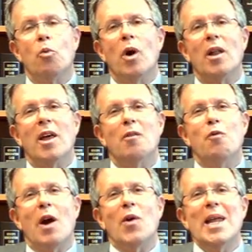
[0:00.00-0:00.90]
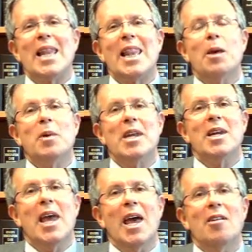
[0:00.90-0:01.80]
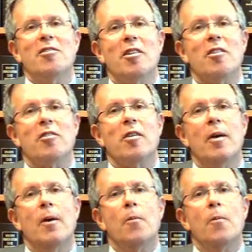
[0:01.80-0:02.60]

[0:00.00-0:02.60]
Well, in very limited cases,